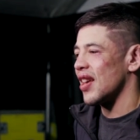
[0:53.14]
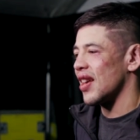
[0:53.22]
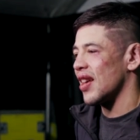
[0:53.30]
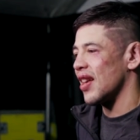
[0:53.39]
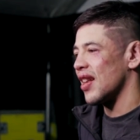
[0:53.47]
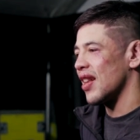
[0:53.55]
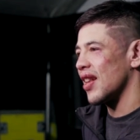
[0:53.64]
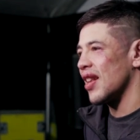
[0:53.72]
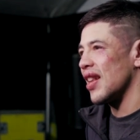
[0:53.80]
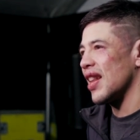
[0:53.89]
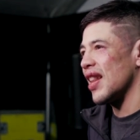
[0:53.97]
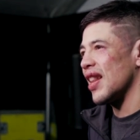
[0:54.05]
has there been any
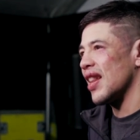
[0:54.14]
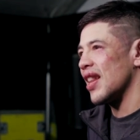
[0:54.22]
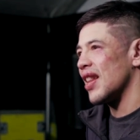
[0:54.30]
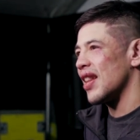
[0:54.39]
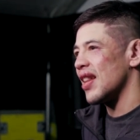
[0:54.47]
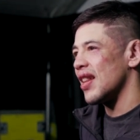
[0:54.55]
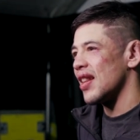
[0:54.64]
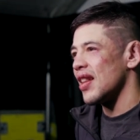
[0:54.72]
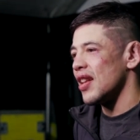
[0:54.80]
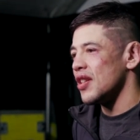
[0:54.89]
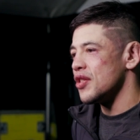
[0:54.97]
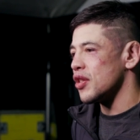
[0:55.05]
change this year?
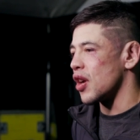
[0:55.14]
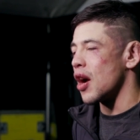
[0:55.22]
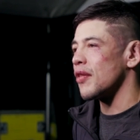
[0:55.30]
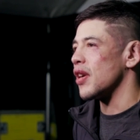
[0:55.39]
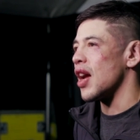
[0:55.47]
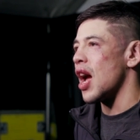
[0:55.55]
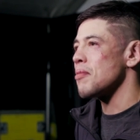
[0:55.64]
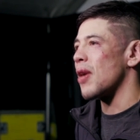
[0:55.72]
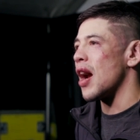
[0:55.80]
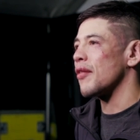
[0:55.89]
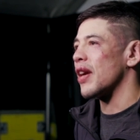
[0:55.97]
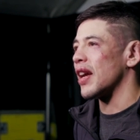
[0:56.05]
just hungry. I'm
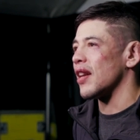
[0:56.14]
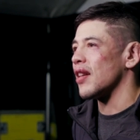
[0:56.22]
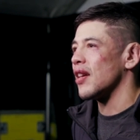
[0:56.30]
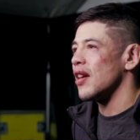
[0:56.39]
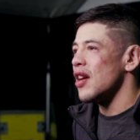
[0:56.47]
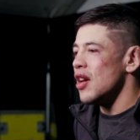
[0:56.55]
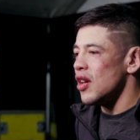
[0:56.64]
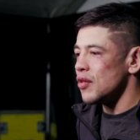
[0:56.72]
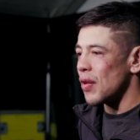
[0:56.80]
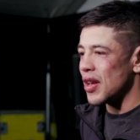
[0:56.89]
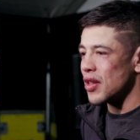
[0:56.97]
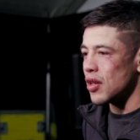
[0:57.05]
hungry again.
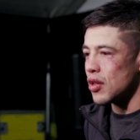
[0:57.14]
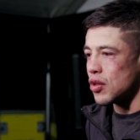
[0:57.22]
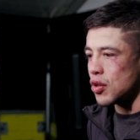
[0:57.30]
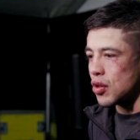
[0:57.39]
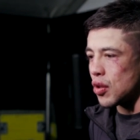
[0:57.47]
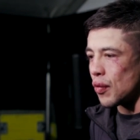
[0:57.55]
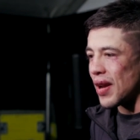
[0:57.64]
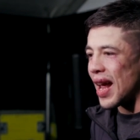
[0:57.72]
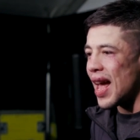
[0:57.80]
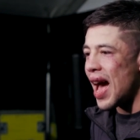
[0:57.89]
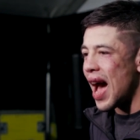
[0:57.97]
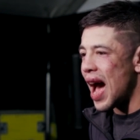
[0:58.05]
When when I
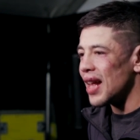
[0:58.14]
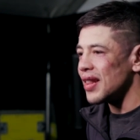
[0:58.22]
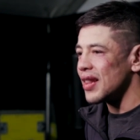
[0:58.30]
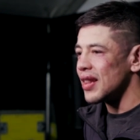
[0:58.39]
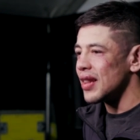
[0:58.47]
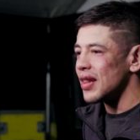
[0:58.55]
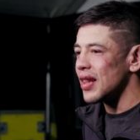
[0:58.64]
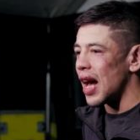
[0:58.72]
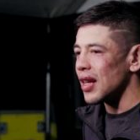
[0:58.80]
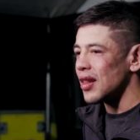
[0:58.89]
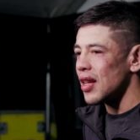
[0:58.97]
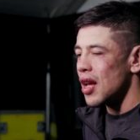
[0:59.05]
had
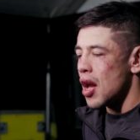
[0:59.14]
that